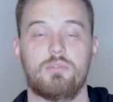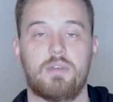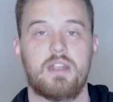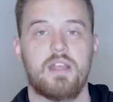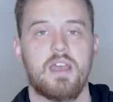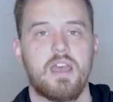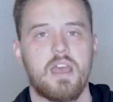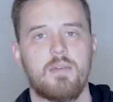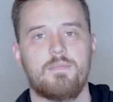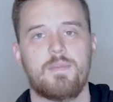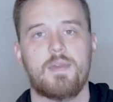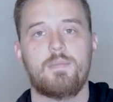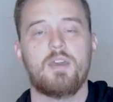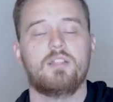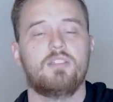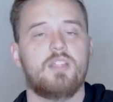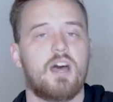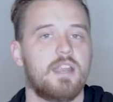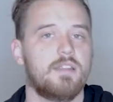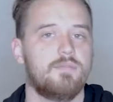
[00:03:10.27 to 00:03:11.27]
And maybe a
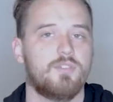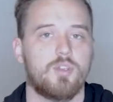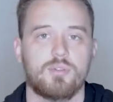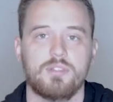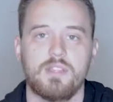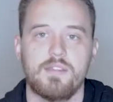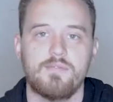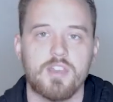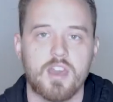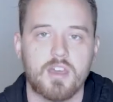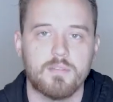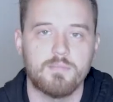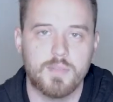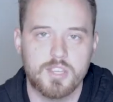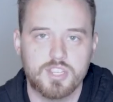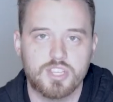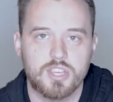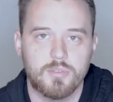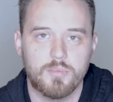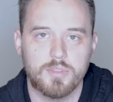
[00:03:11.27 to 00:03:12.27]
lot of you are living on
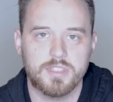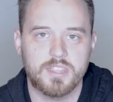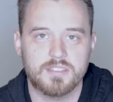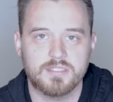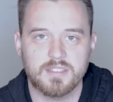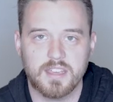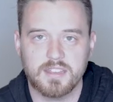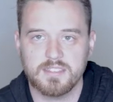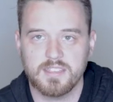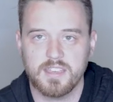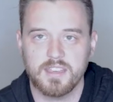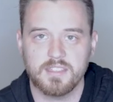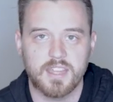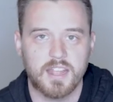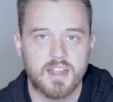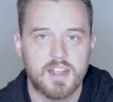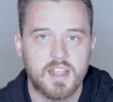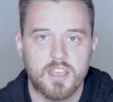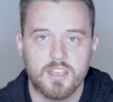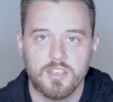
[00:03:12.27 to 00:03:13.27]
mission with this idea
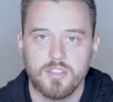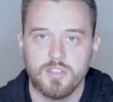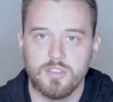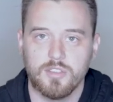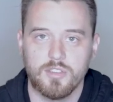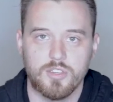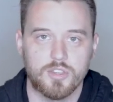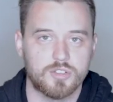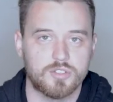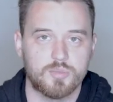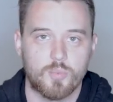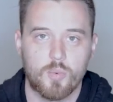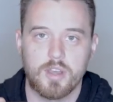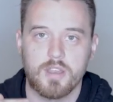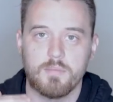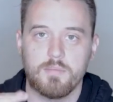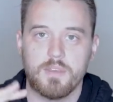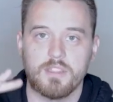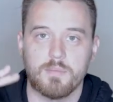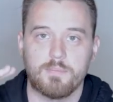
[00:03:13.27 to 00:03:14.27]
that you want
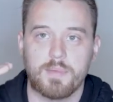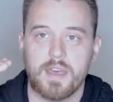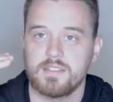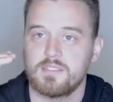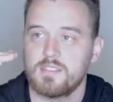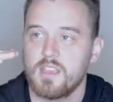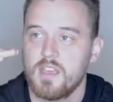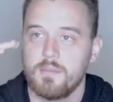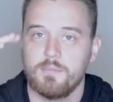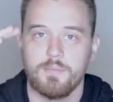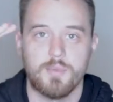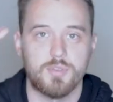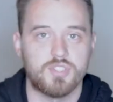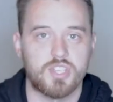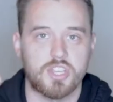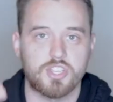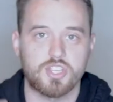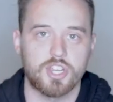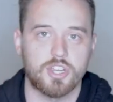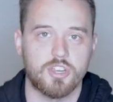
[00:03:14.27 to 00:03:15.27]
to be the best
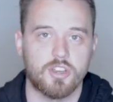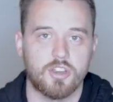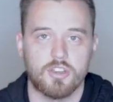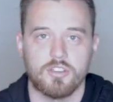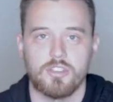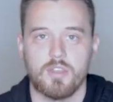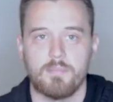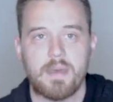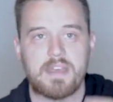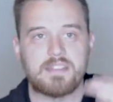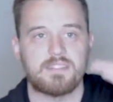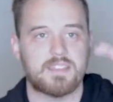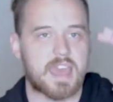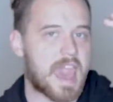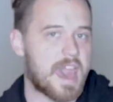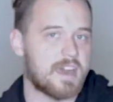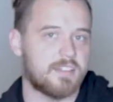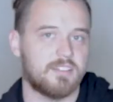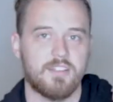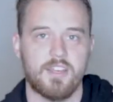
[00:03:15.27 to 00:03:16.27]
musician or the best
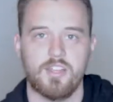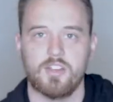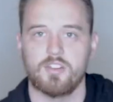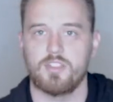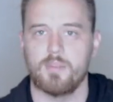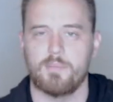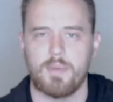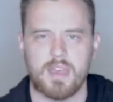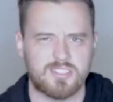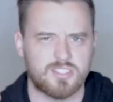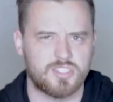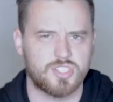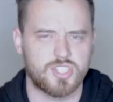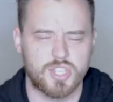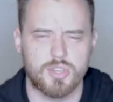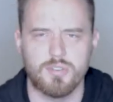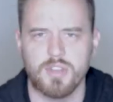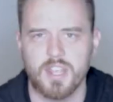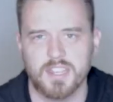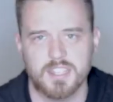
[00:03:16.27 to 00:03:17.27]
athlete or the best
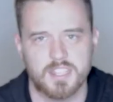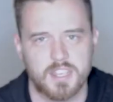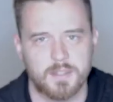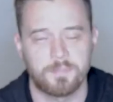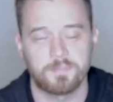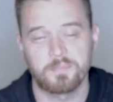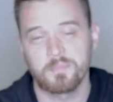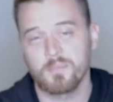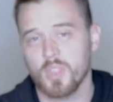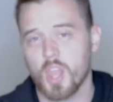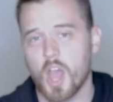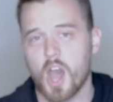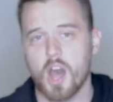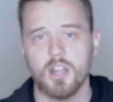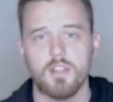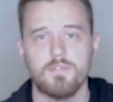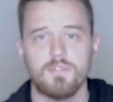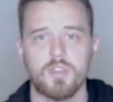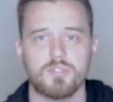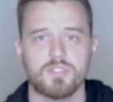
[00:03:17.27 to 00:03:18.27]
student, and
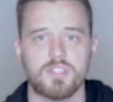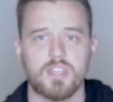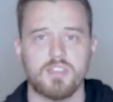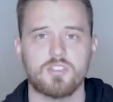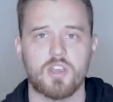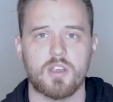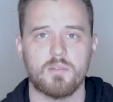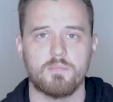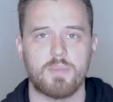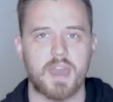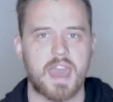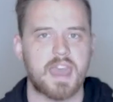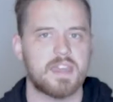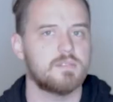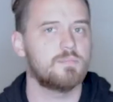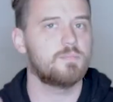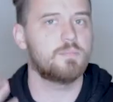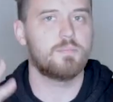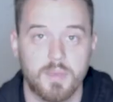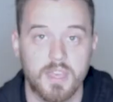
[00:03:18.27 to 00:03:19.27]
all of those things aren't
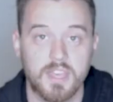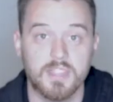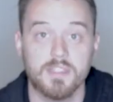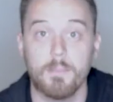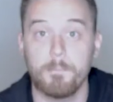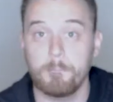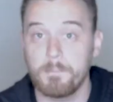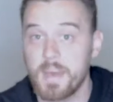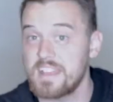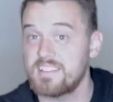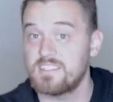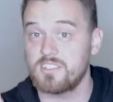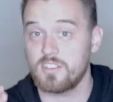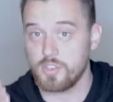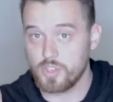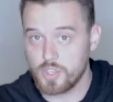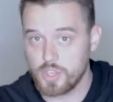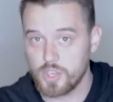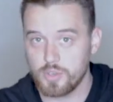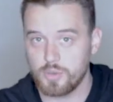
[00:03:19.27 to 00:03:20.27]
bad. Be the best
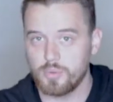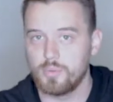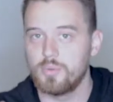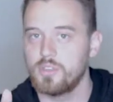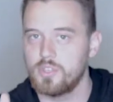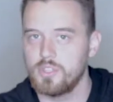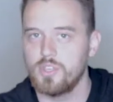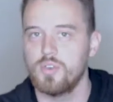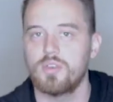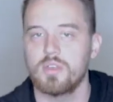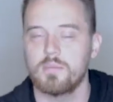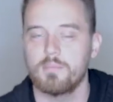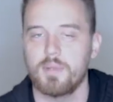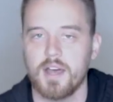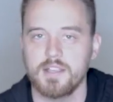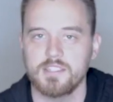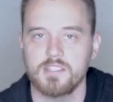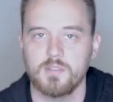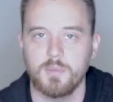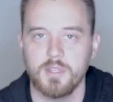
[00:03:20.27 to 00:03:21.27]
you can
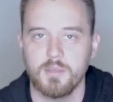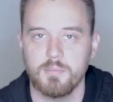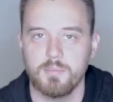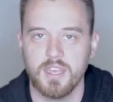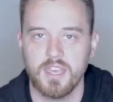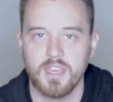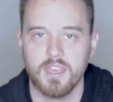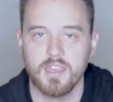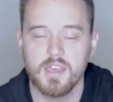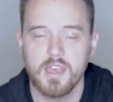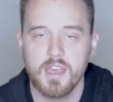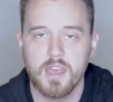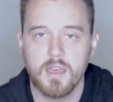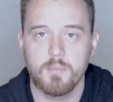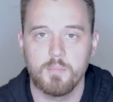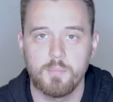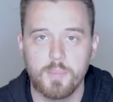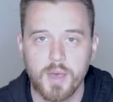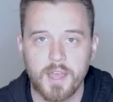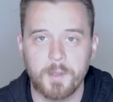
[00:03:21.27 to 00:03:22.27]
possibly be.
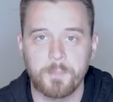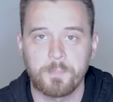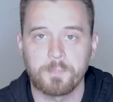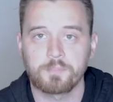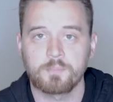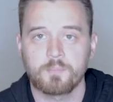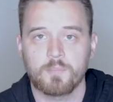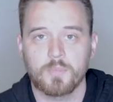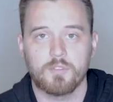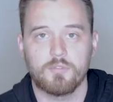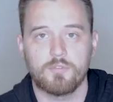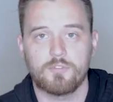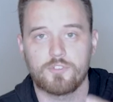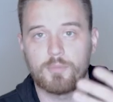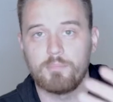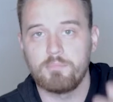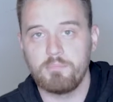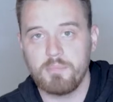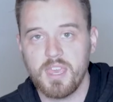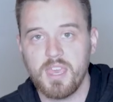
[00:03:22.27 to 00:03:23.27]
But for
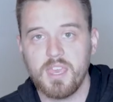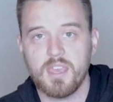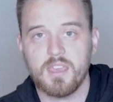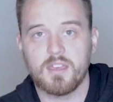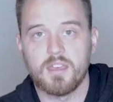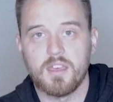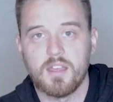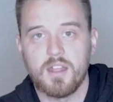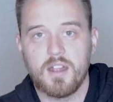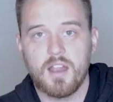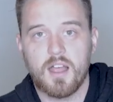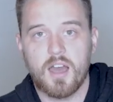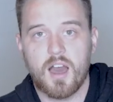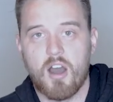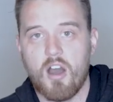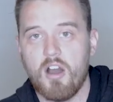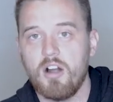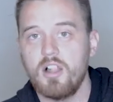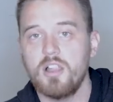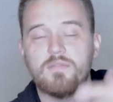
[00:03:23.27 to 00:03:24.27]
me,
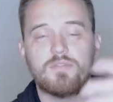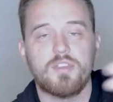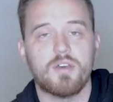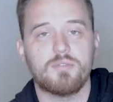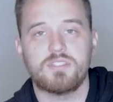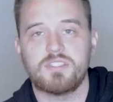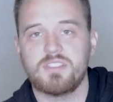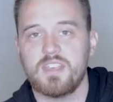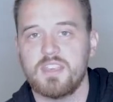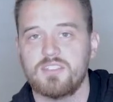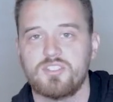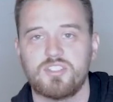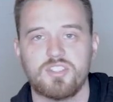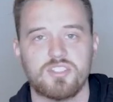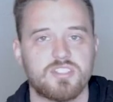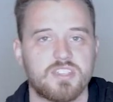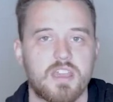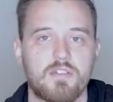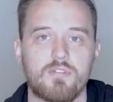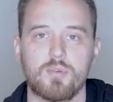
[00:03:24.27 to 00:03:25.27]
all of those things
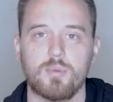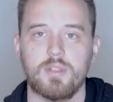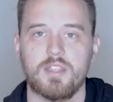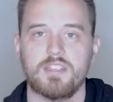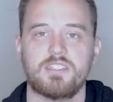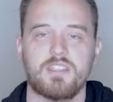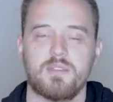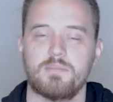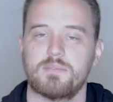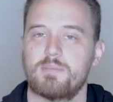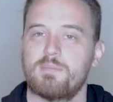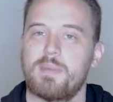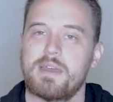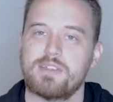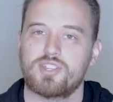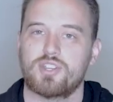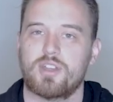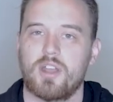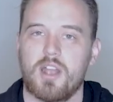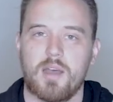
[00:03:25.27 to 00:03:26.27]
just never really seemed to
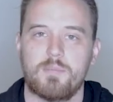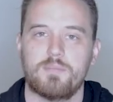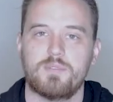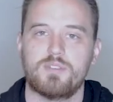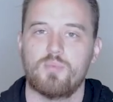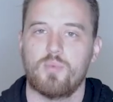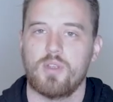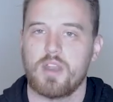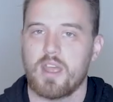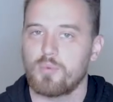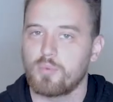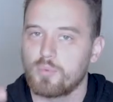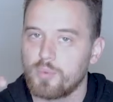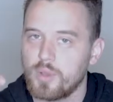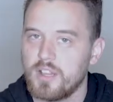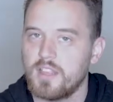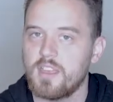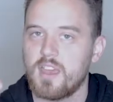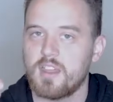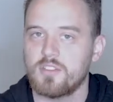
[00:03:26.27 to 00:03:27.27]
measure up to when I
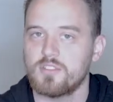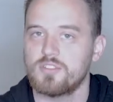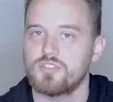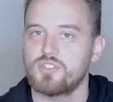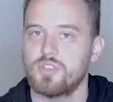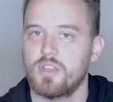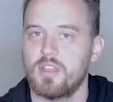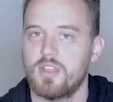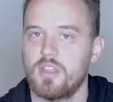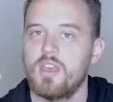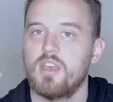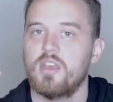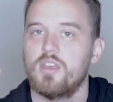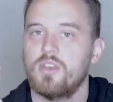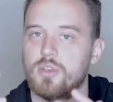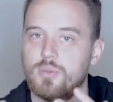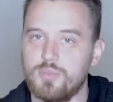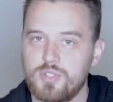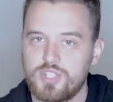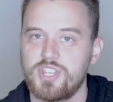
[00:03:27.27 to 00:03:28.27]
really understood
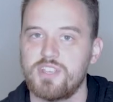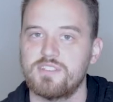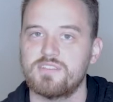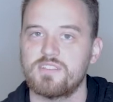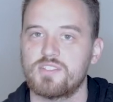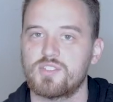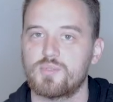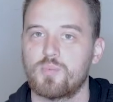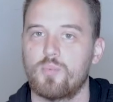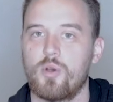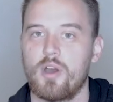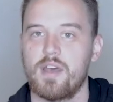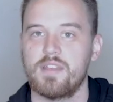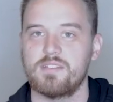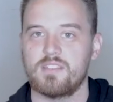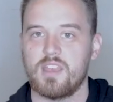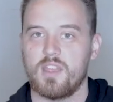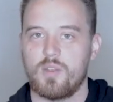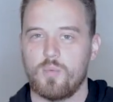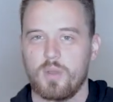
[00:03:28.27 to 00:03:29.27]
who Jesus
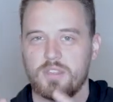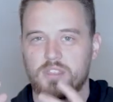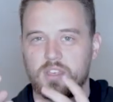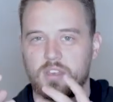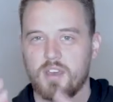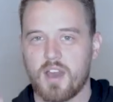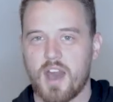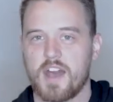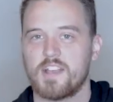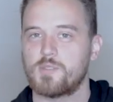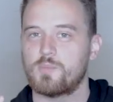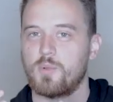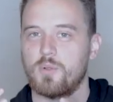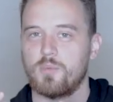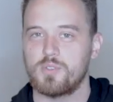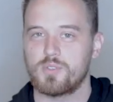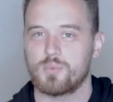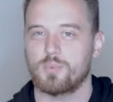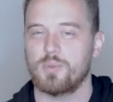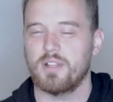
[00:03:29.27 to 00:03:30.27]
was and what the gospel
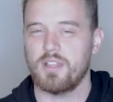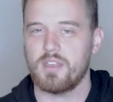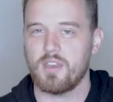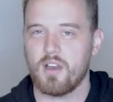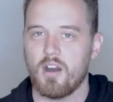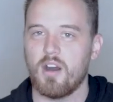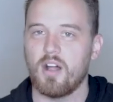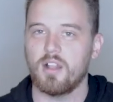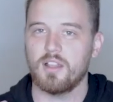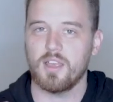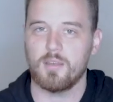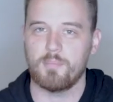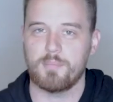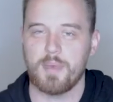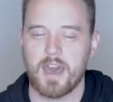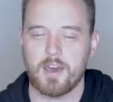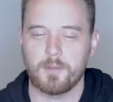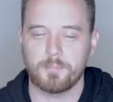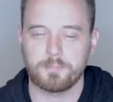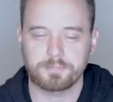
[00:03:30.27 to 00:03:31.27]
was really all
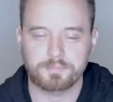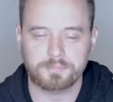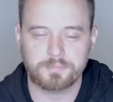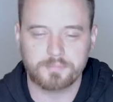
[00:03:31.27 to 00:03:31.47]
about.